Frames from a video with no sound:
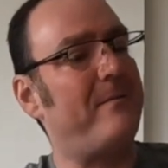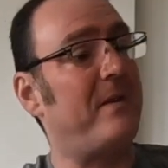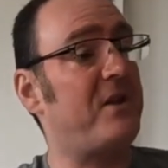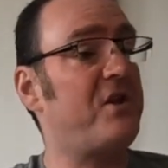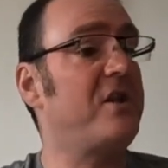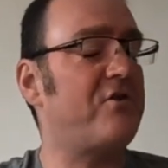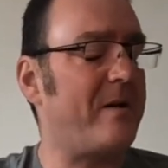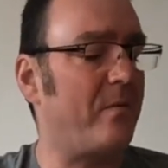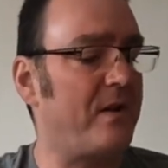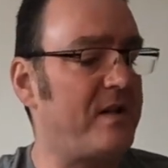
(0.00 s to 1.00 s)
but the chin
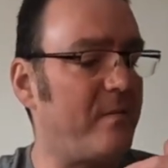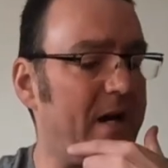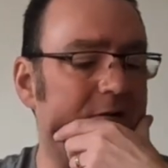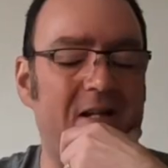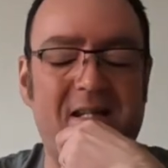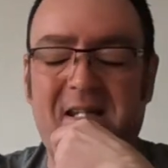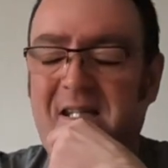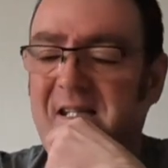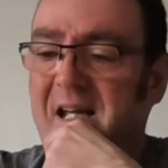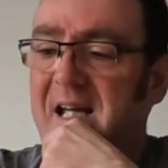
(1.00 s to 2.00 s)
strap on this apparently
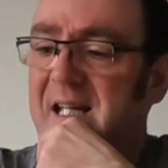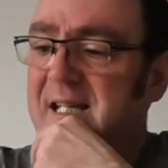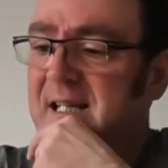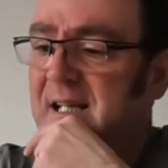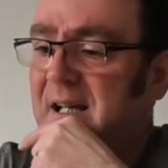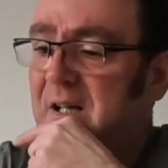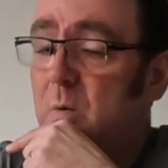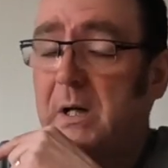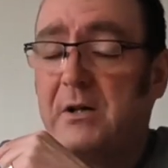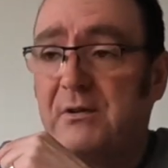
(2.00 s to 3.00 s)
is a
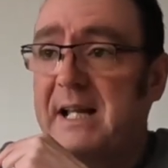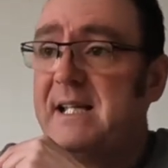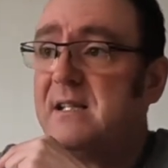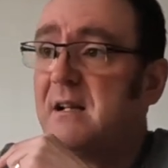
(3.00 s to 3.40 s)
quick release.